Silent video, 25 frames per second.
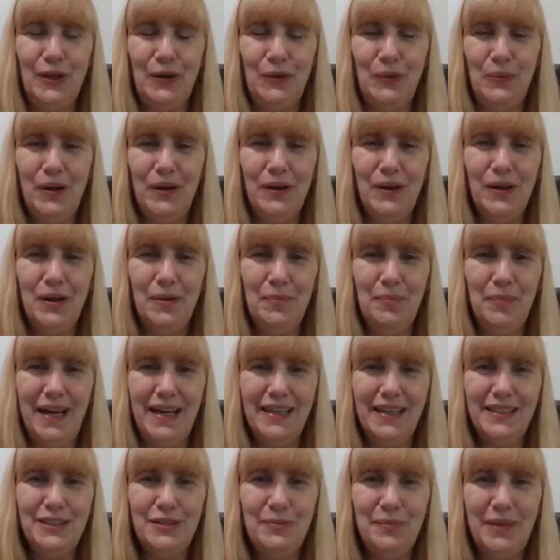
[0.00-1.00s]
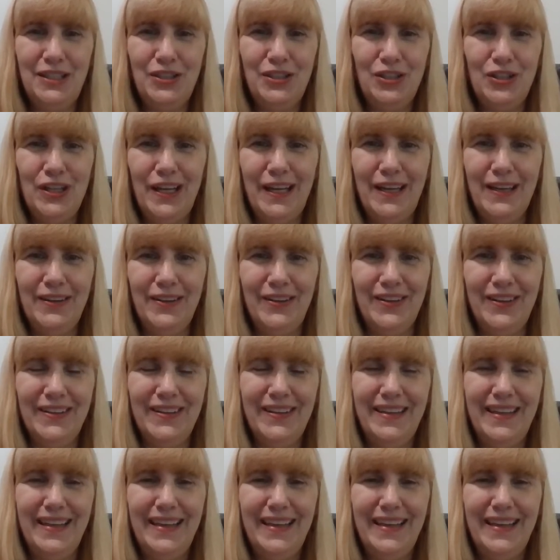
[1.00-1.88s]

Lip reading: Welcome back to my channel.